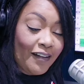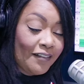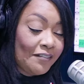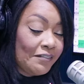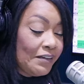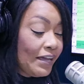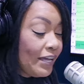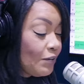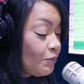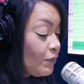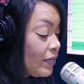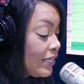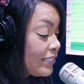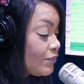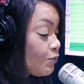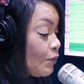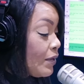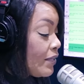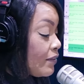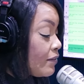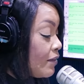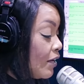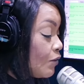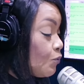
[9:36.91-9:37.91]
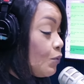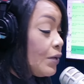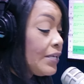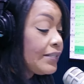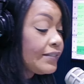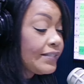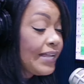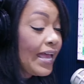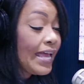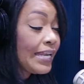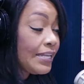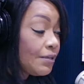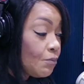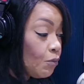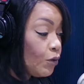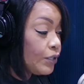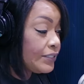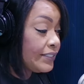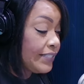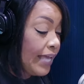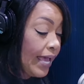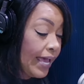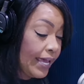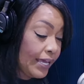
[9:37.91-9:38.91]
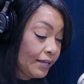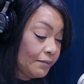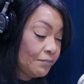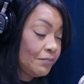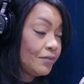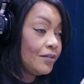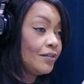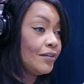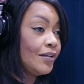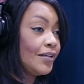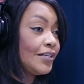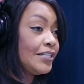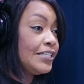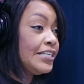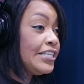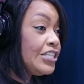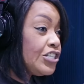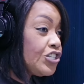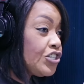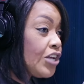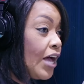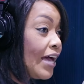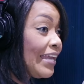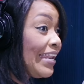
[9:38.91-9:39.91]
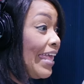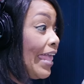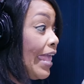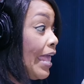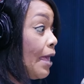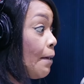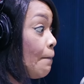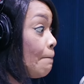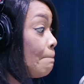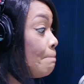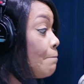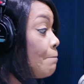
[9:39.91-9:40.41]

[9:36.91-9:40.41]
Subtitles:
All right. Well, let's not waste any more time. Nishard M.